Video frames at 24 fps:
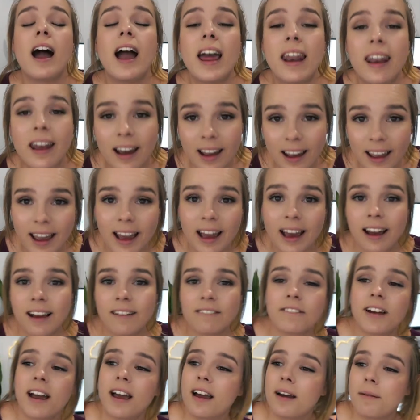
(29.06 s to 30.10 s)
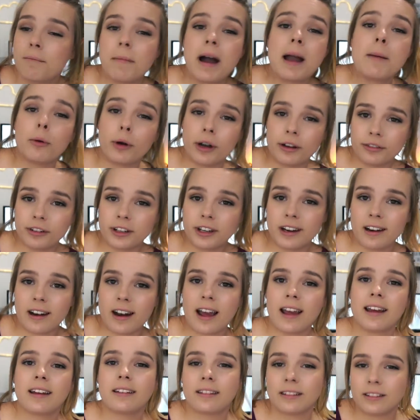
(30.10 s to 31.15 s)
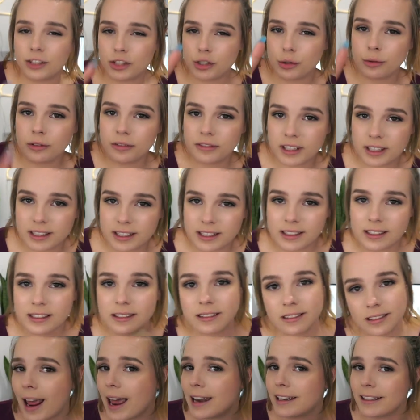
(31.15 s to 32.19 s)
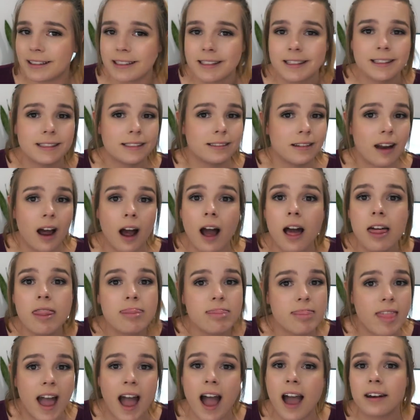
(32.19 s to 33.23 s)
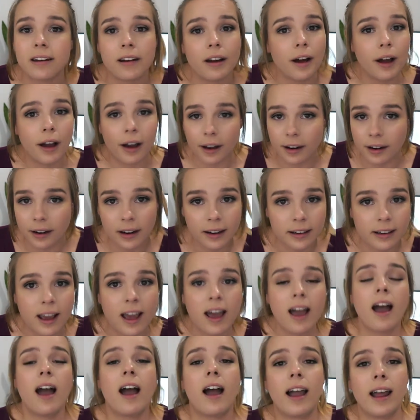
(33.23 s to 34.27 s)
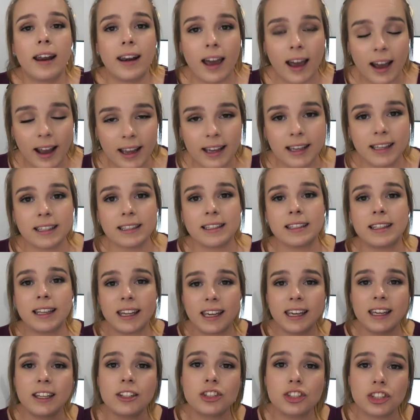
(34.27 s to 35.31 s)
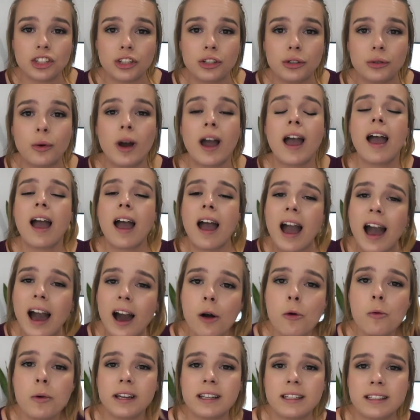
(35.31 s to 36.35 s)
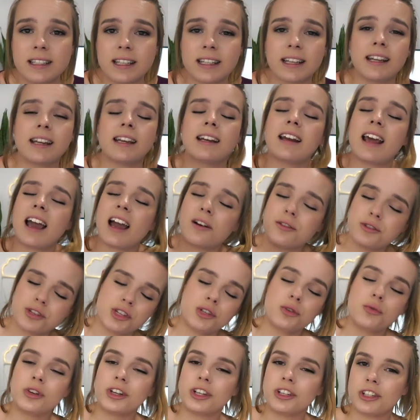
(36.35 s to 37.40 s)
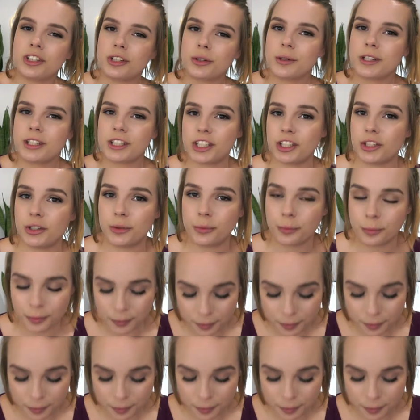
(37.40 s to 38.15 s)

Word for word: and I have. My boyfriend and I, two of us, and it is not that hard. And I can teach you how we did it and how you can do it too.